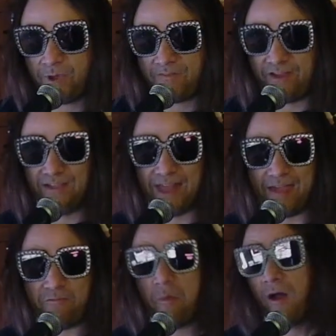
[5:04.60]

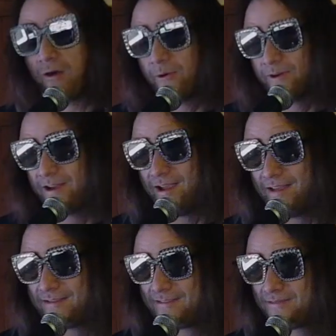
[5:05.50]
life bar or
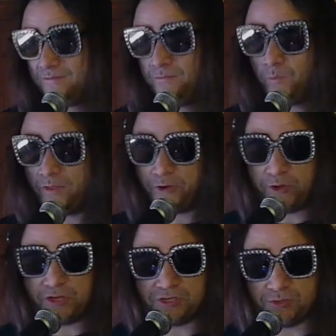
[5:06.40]
not, whether you
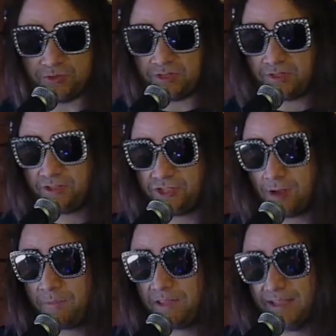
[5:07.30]
can do the jump
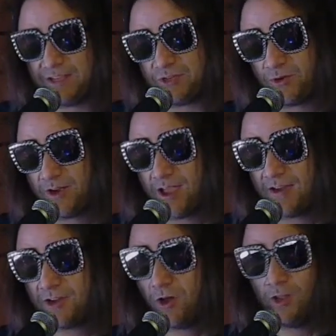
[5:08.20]
glitch or not.
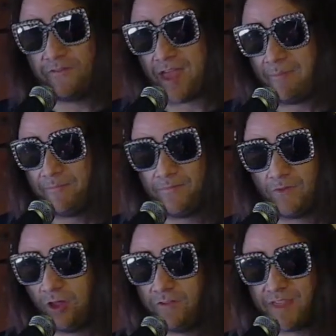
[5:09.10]
All of
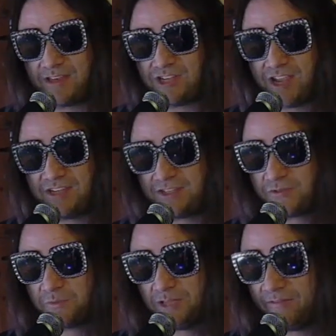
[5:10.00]
that changes
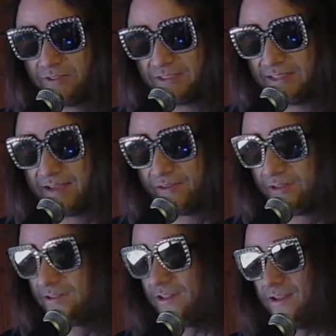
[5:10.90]
from level to level.
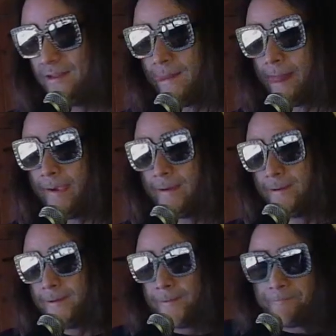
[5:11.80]

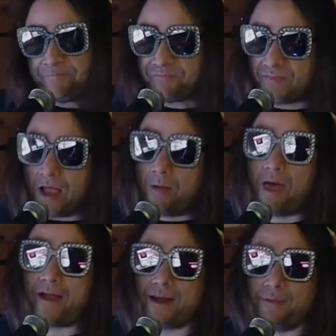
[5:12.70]
Now, I'm not
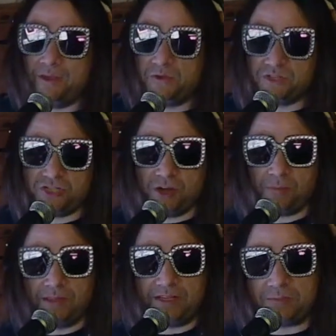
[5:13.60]
going to be using jump
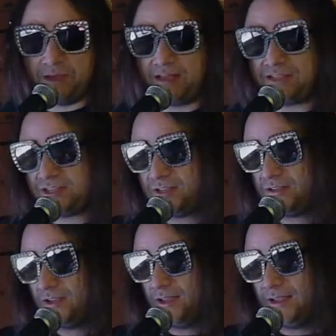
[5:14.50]
glitch much
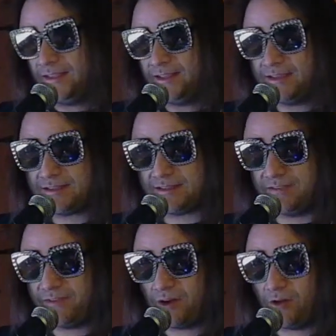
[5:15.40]
in this, if
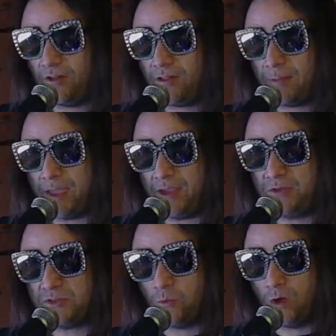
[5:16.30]
at all. I may use
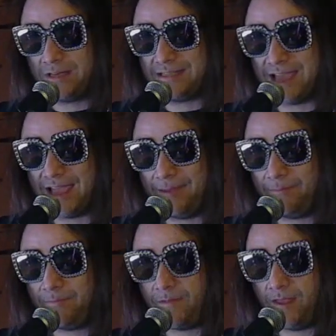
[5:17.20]
it one
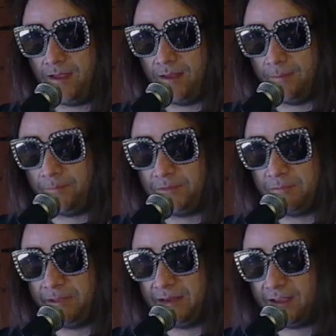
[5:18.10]
time,
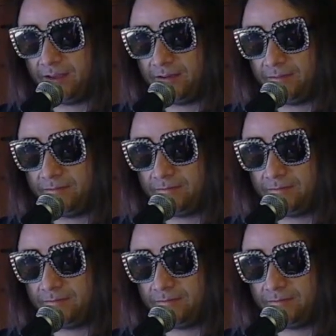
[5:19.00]
depending on